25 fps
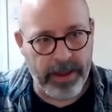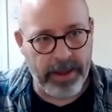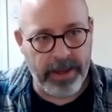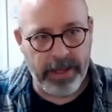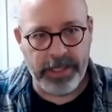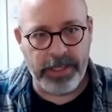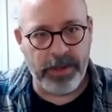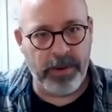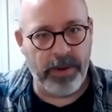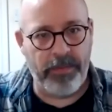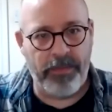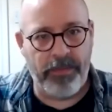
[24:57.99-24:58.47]

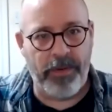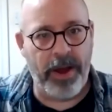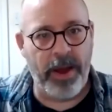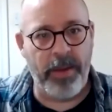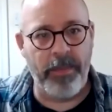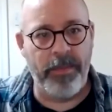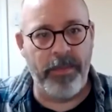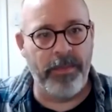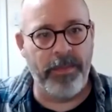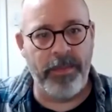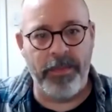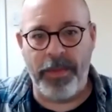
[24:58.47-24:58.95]
So if
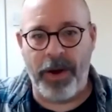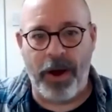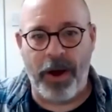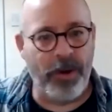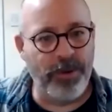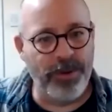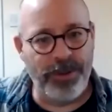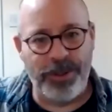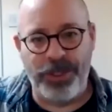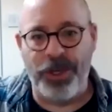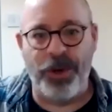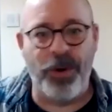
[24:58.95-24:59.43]
I'm
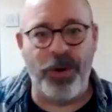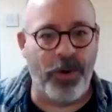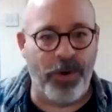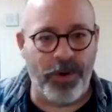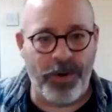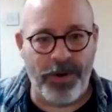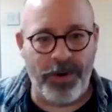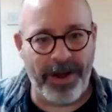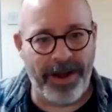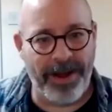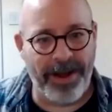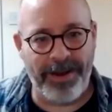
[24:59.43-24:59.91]
on
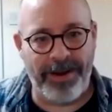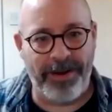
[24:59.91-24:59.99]
tour and I